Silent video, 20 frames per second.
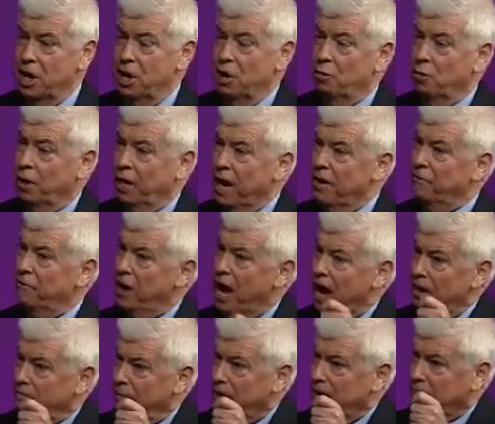Whenever
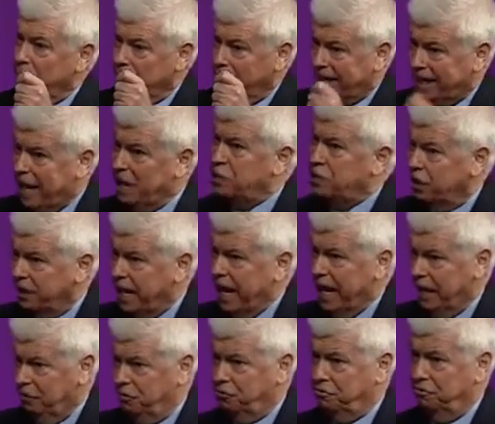I've been able to catch a
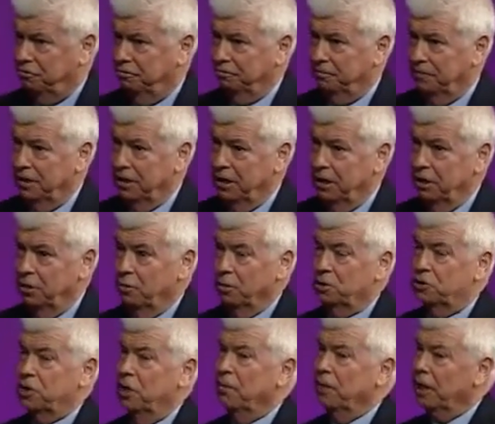case where
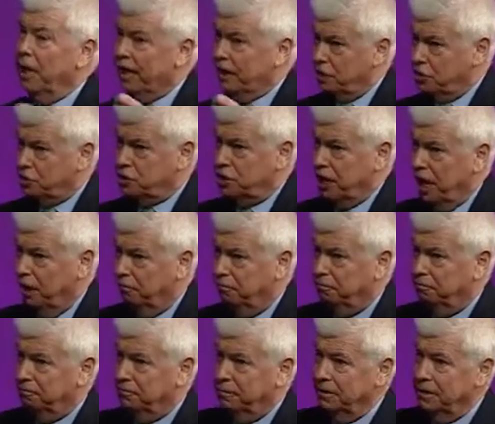someone like
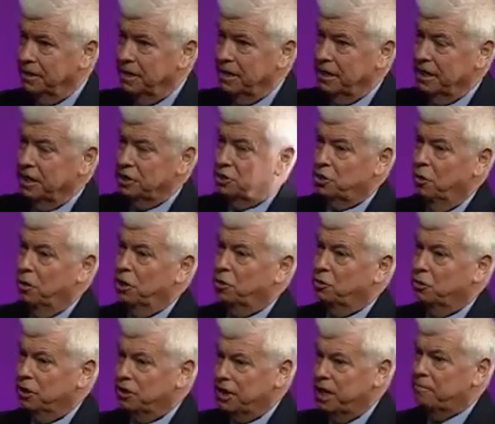yourself is going
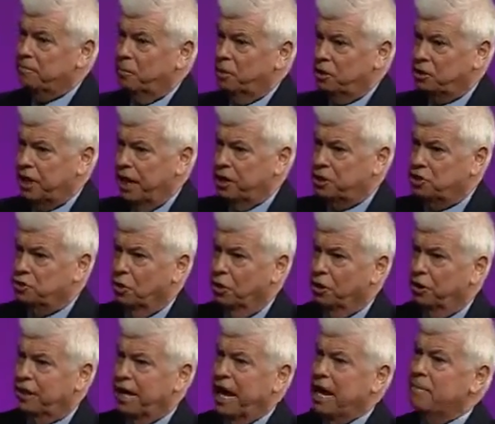through a deportation
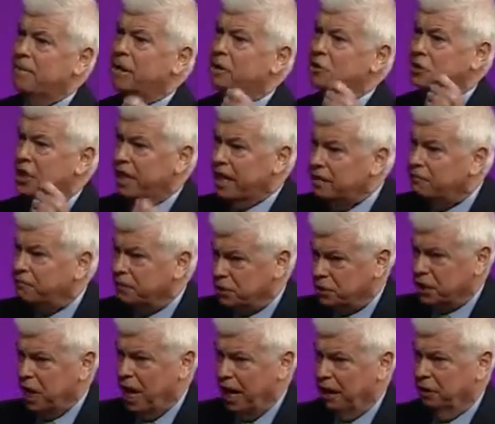order, came here as an infant
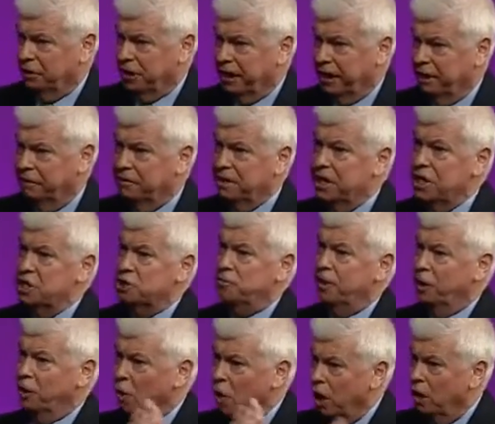child here,
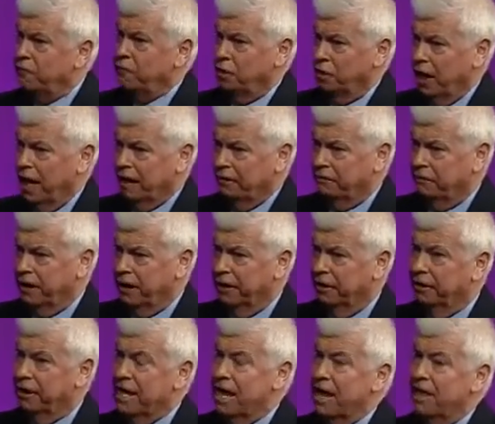spent all of your life
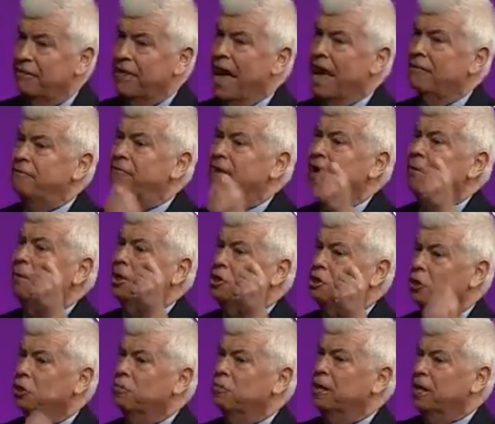here, that family
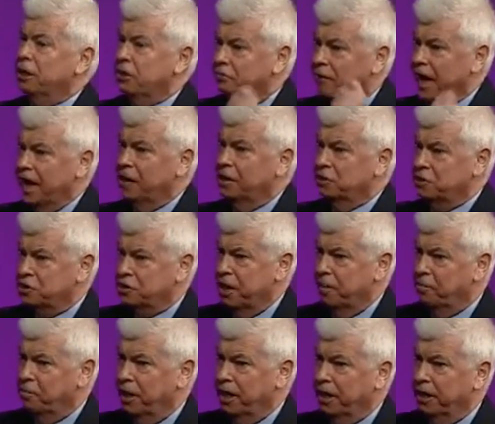shouldn't be divided and
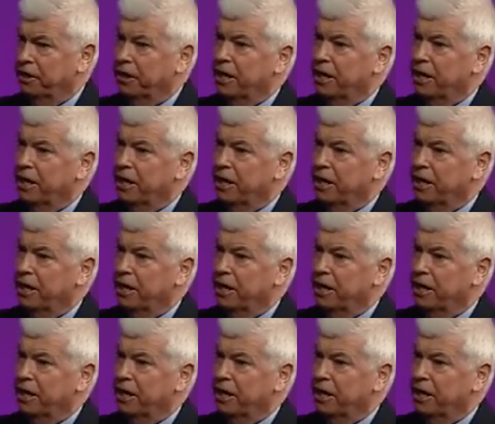separated.